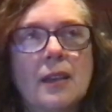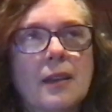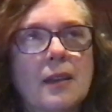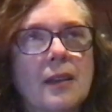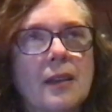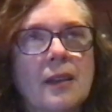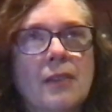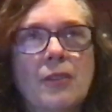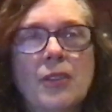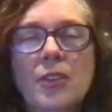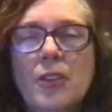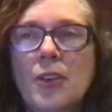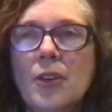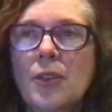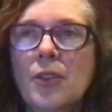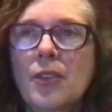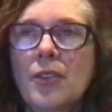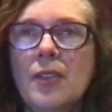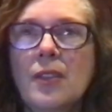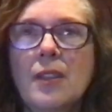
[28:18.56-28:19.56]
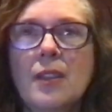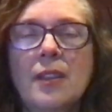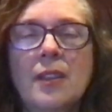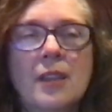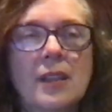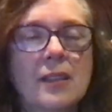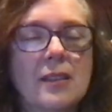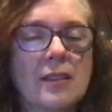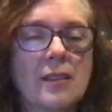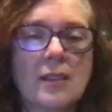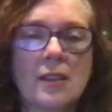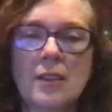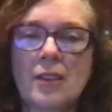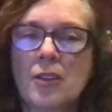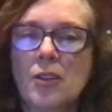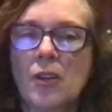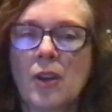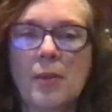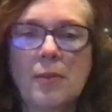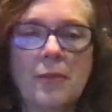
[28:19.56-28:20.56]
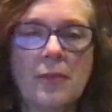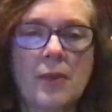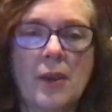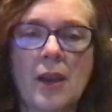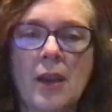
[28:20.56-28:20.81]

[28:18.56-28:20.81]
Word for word: even though this you know i'm